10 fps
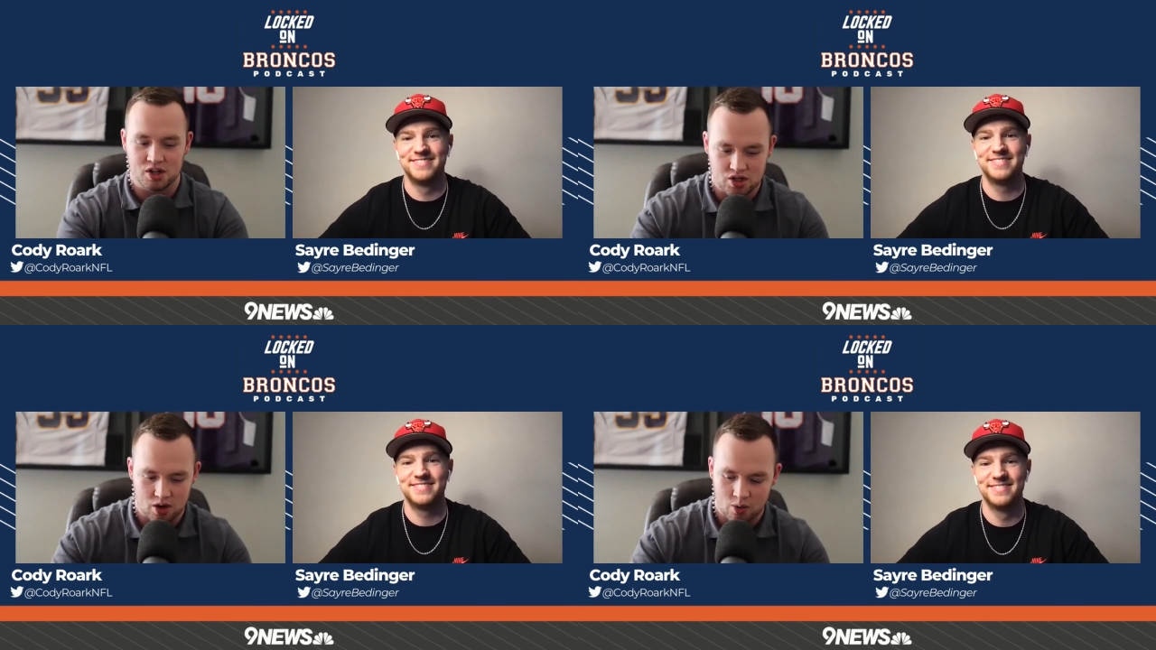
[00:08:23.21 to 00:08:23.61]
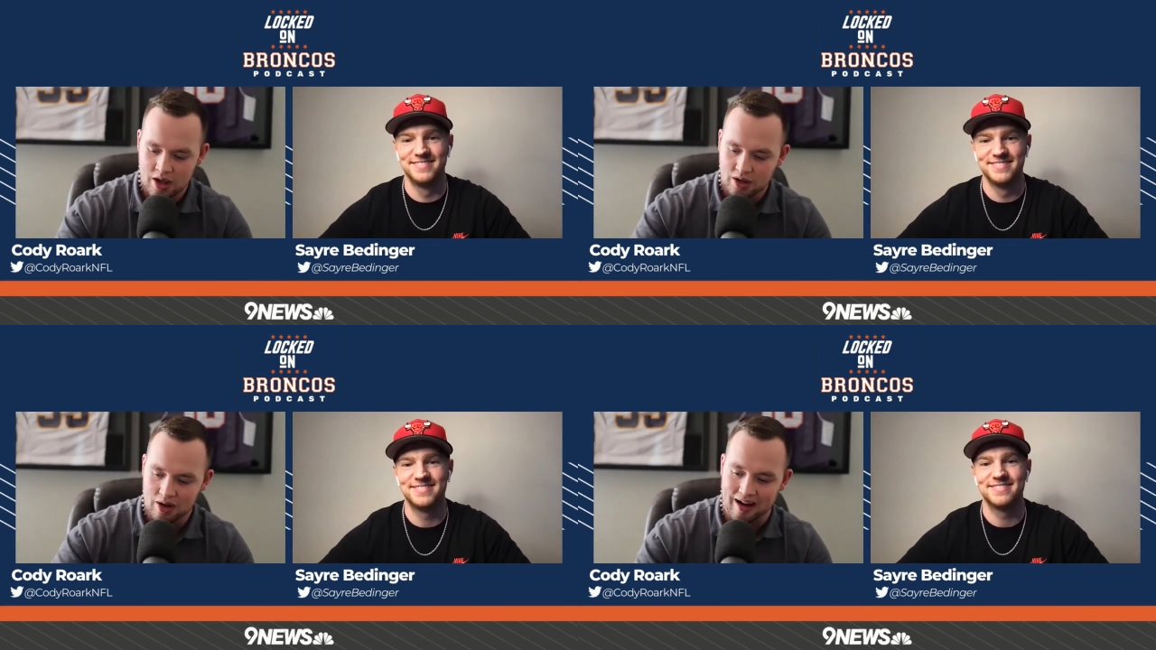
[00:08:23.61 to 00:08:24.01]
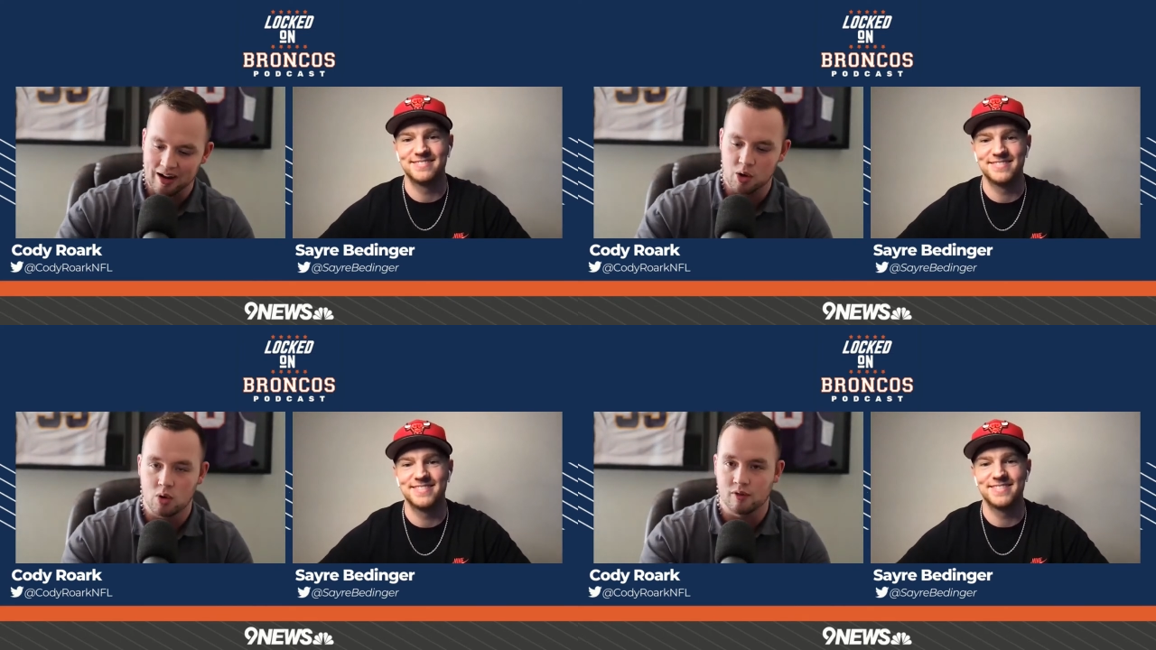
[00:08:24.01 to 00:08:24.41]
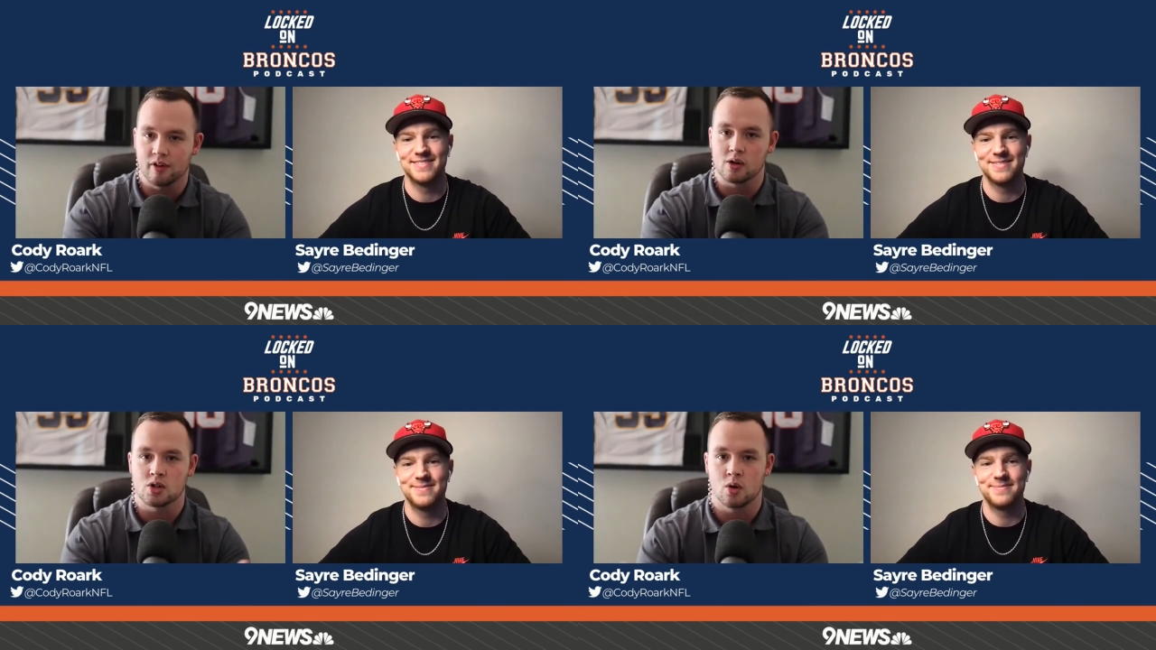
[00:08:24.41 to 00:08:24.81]
Speaker 1: So, knock on wood,
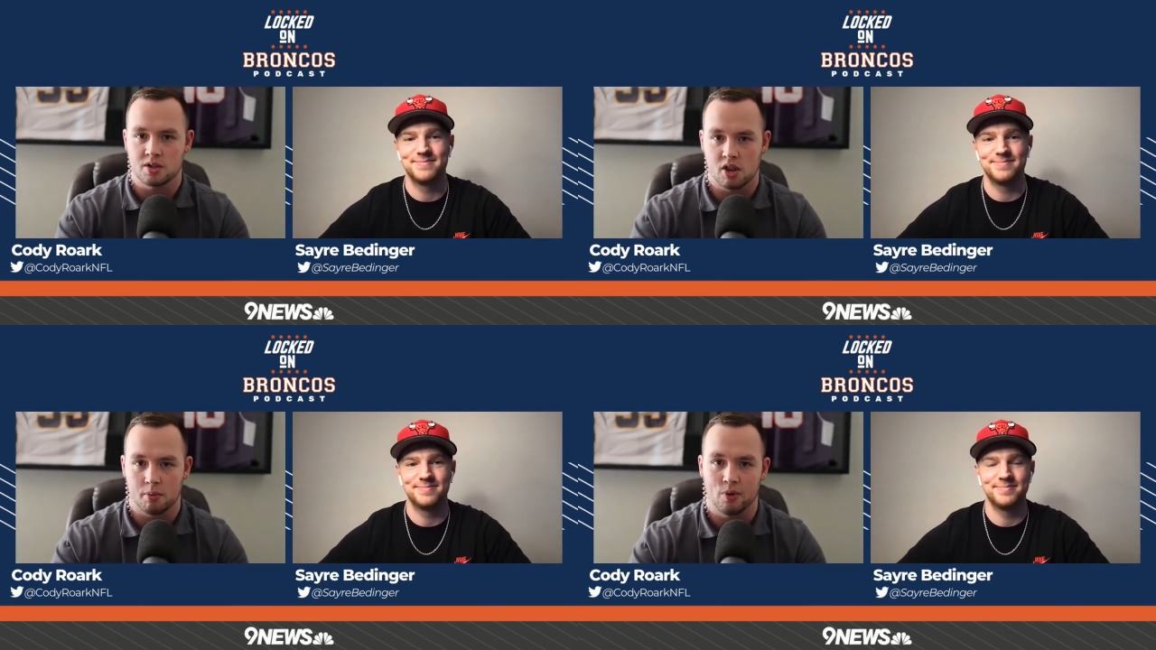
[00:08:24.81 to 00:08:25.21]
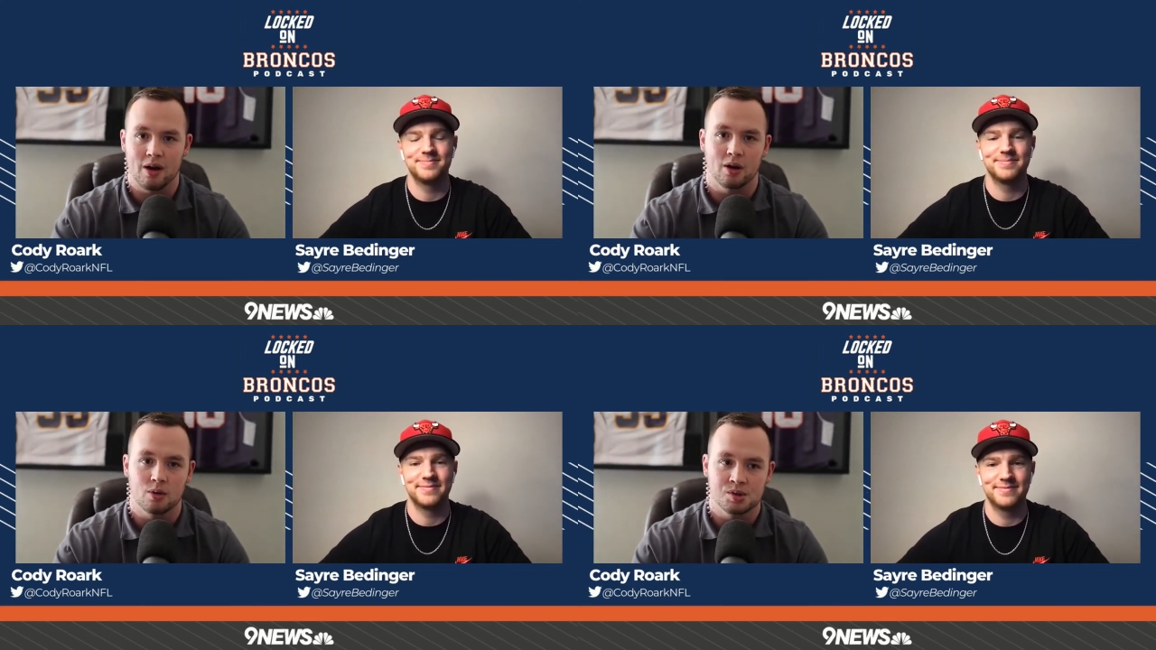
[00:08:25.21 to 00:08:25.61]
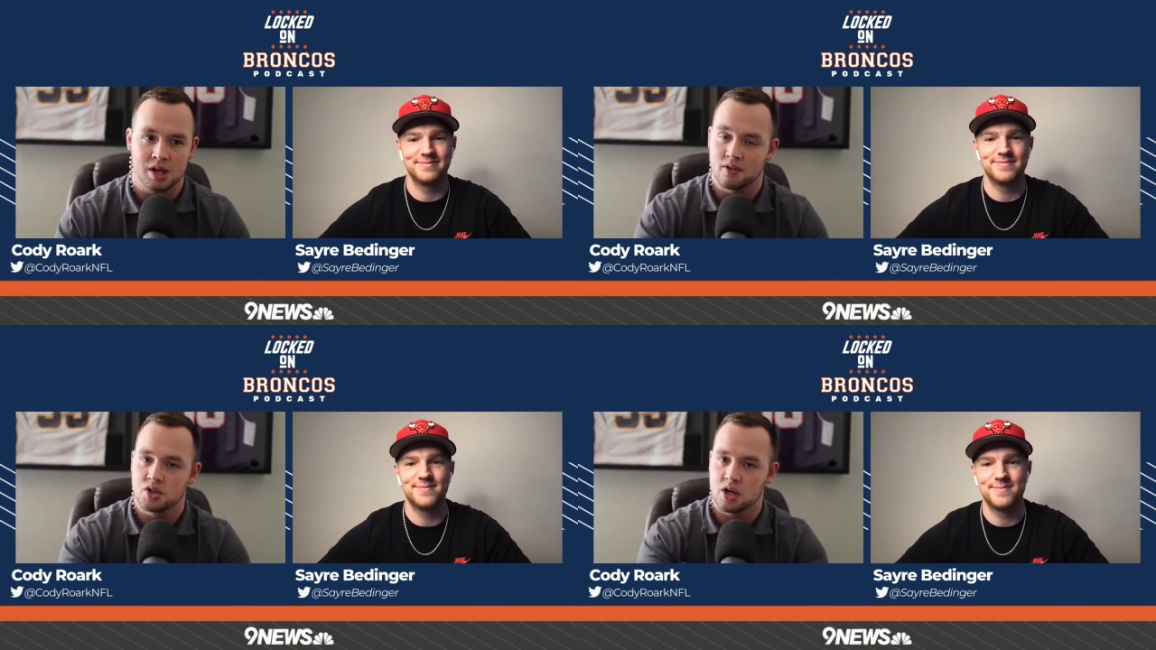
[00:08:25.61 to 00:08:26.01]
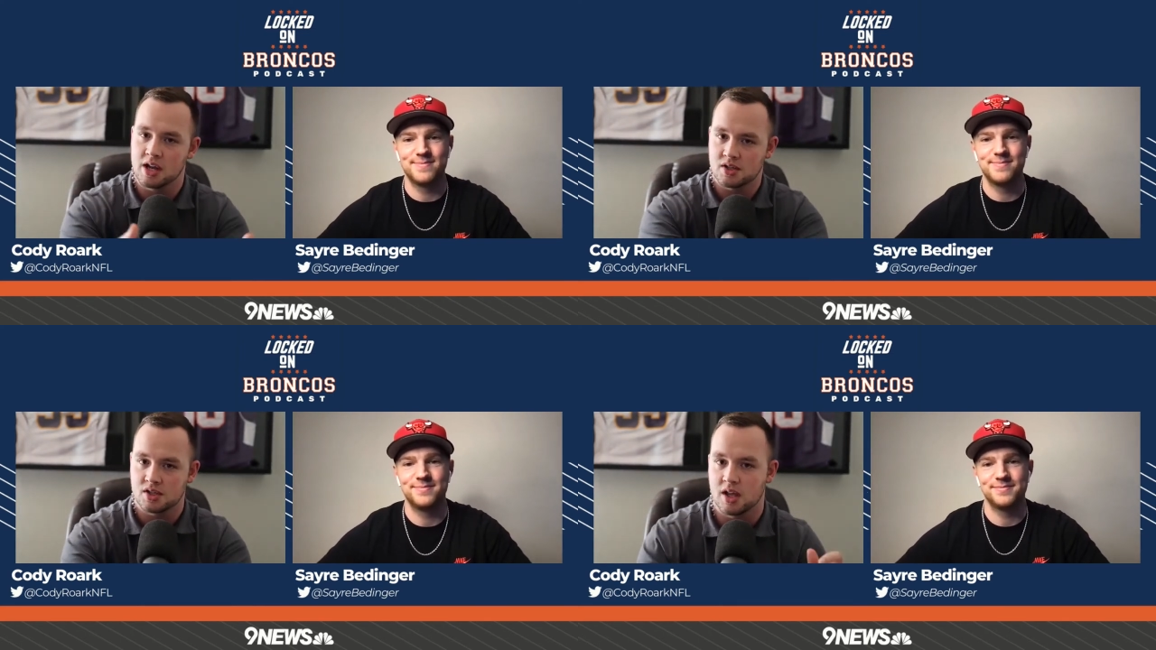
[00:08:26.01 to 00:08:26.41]
fingers crossed that the Broncos and the
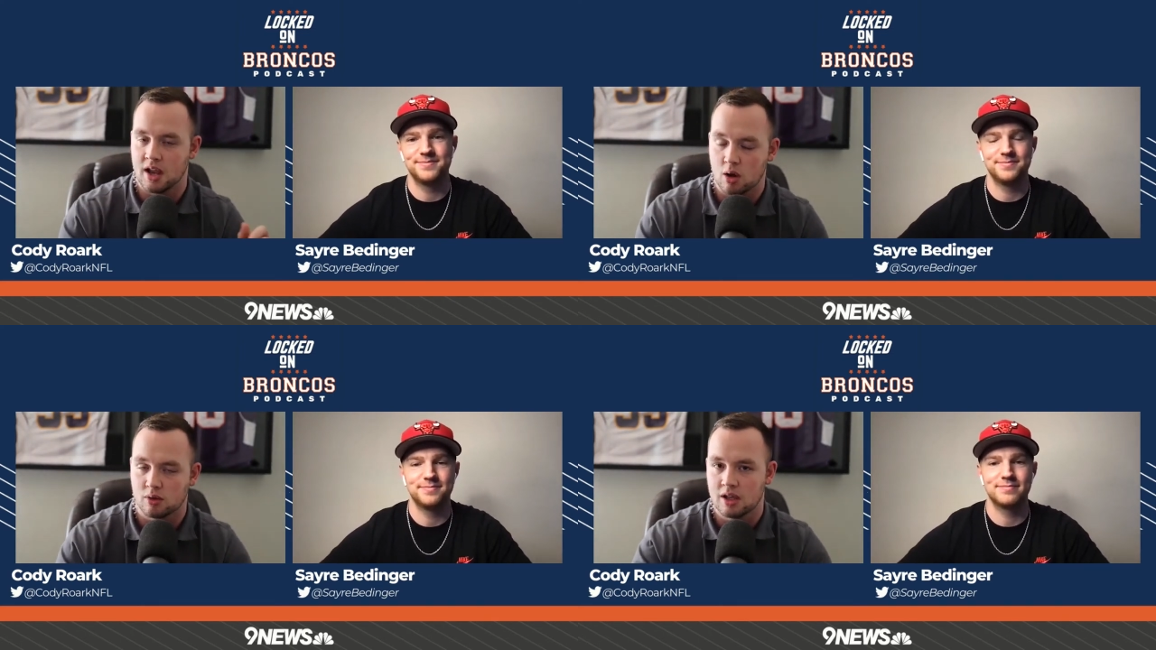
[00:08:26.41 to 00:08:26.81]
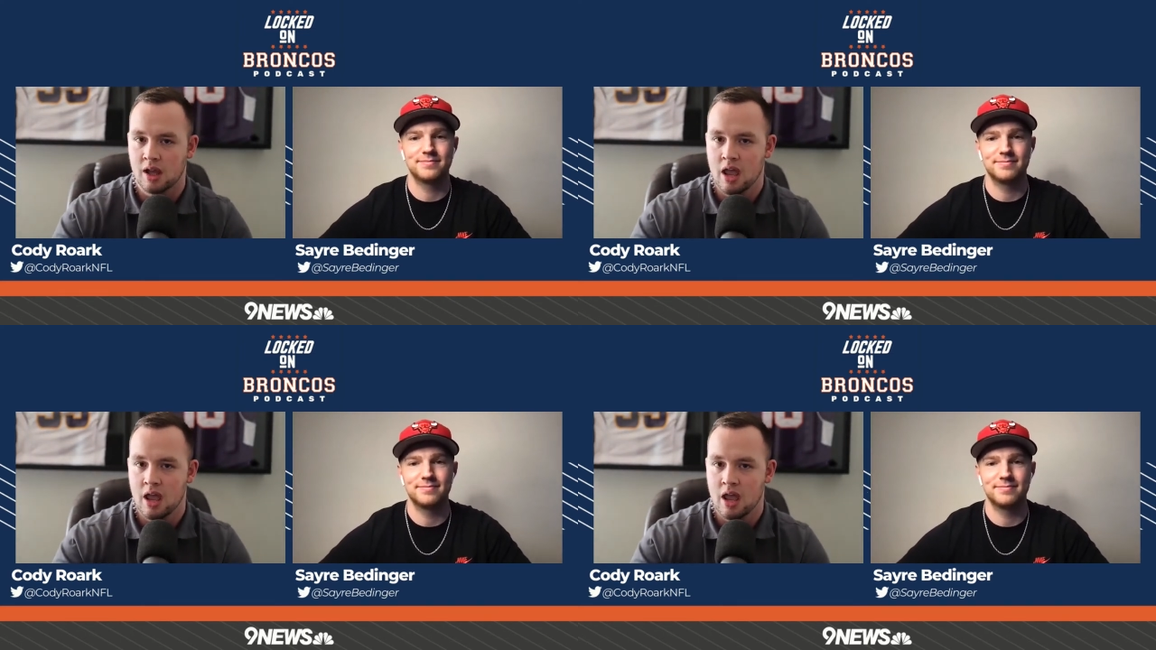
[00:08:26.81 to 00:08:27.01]
Giants can stay healthy